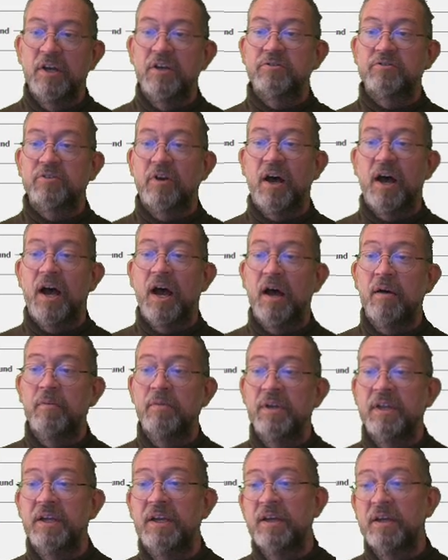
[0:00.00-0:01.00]
So
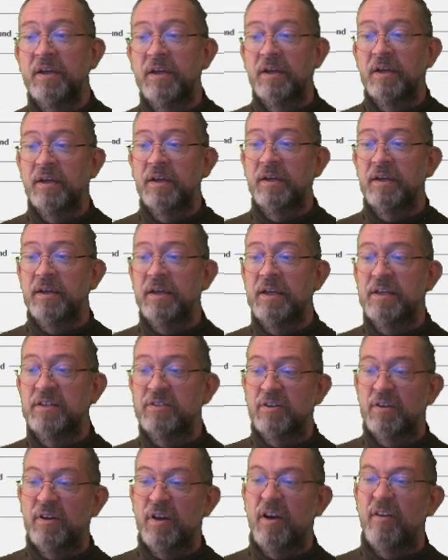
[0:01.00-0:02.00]
harmony
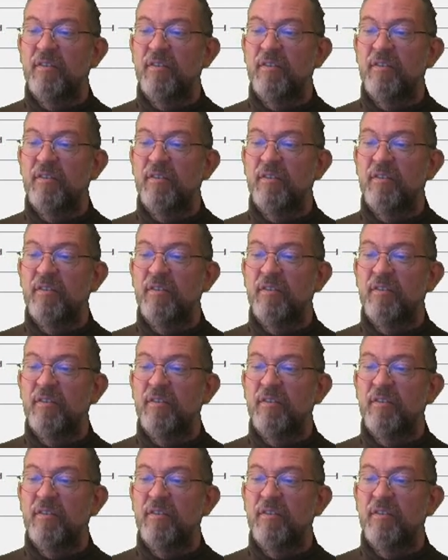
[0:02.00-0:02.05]
is